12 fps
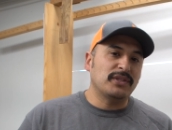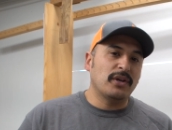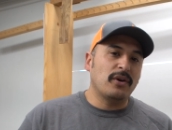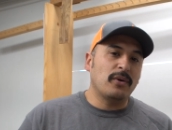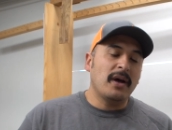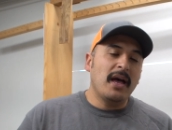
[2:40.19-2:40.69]

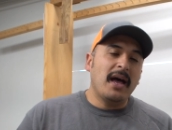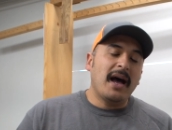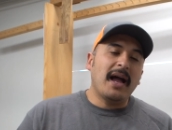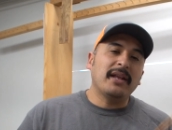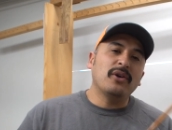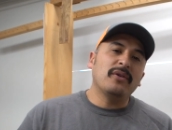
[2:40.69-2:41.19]
So
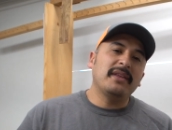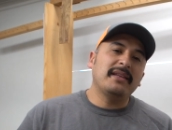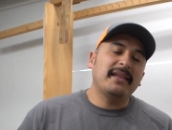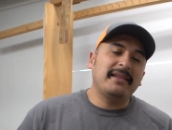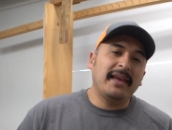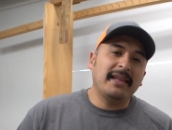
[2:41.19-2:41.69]
I know
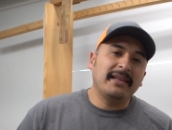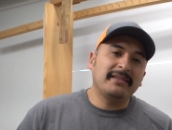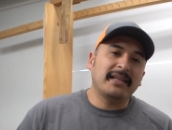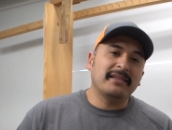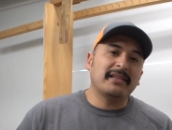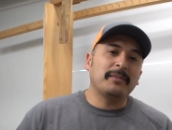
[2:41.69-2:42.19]
that the
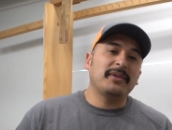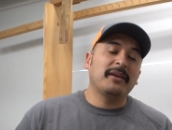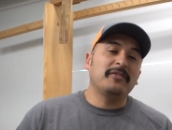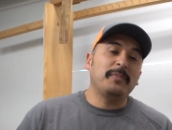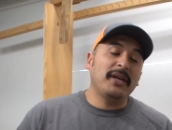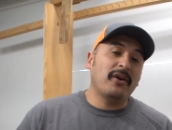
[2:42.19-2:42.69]
Daly's can
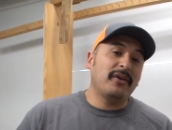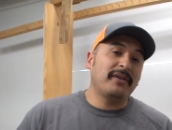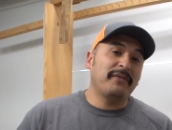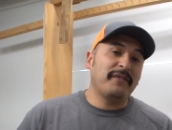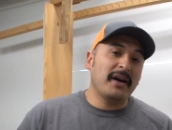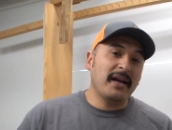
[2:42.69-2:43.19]
sometimes be
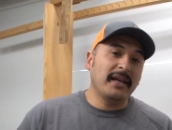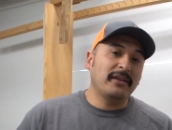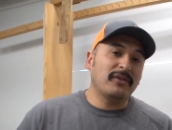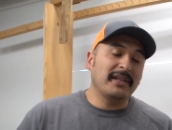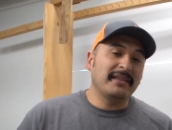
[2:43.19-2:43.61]
hard to find,